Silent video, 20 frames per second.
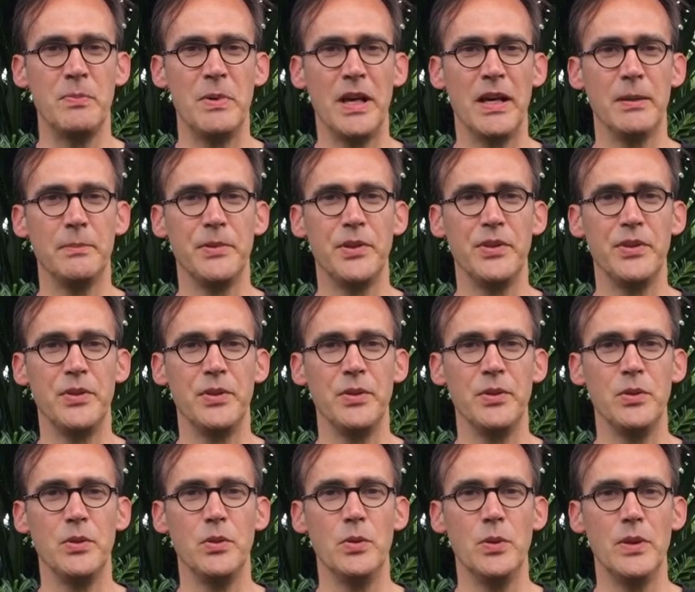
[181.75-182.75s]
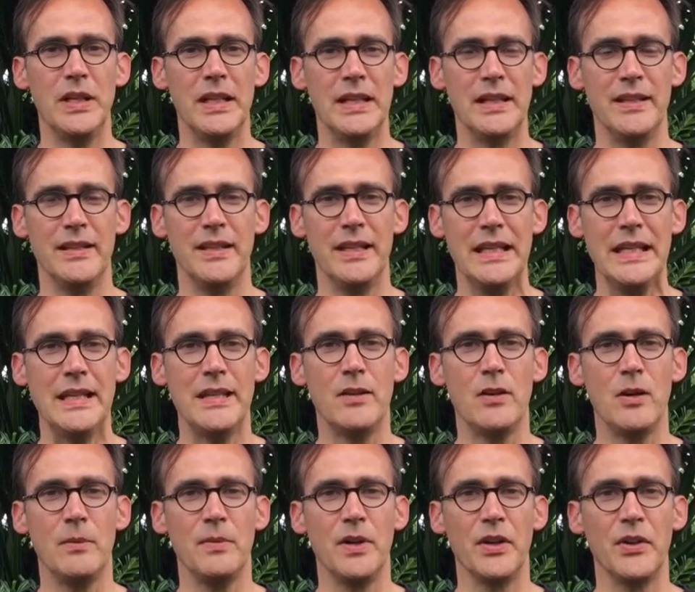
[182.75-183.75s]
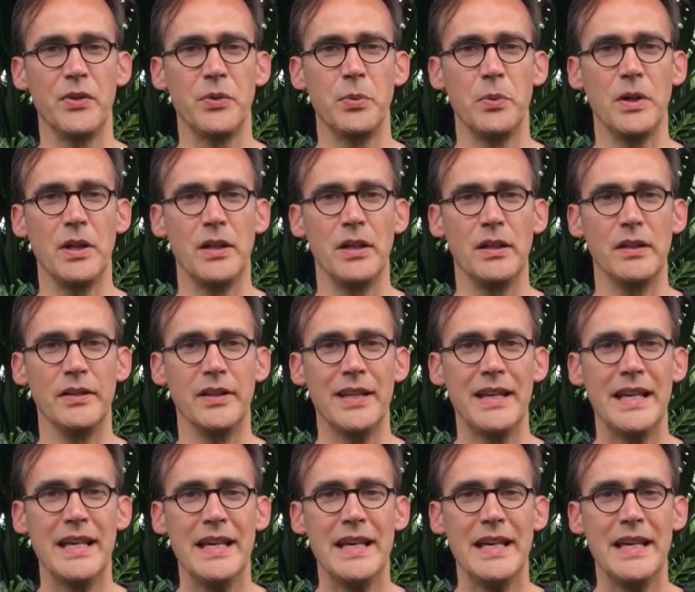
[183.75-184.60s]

to be able to do in the e-commerce world